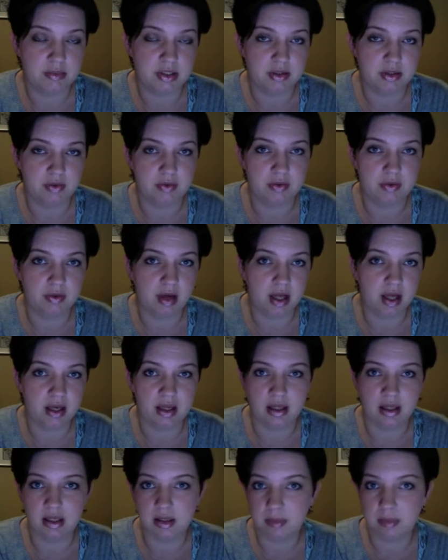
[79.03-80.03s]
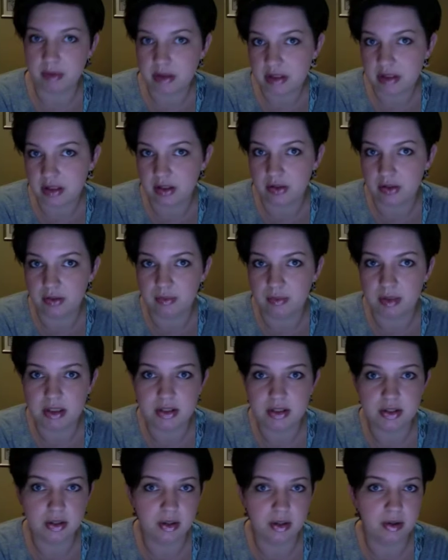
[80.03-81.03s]
So if you've got 80% on your
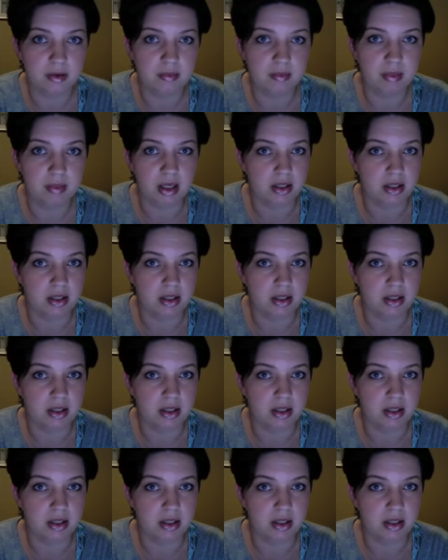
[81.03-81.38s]
midterm